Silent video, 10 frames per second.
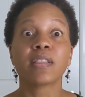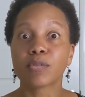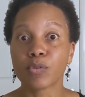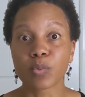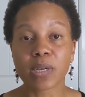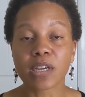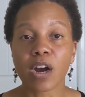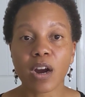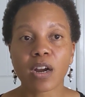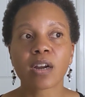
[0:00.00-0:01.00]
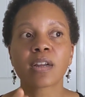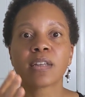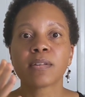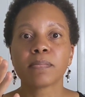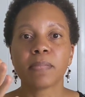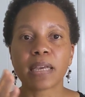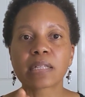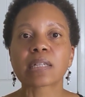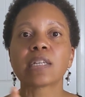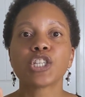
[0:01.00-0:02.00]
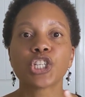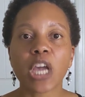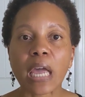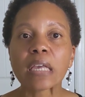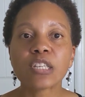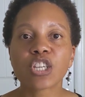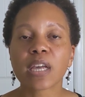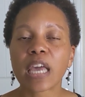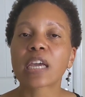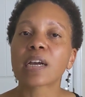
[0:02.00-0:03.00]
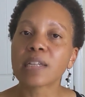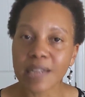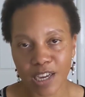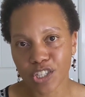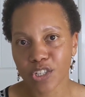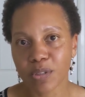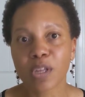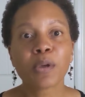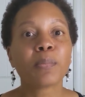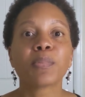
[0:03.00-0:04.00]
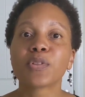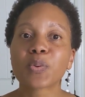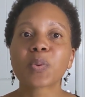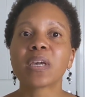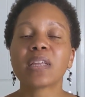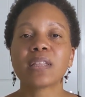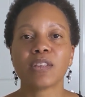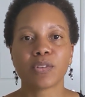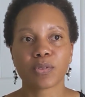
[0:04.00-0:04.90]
that we are basically changing a connection between,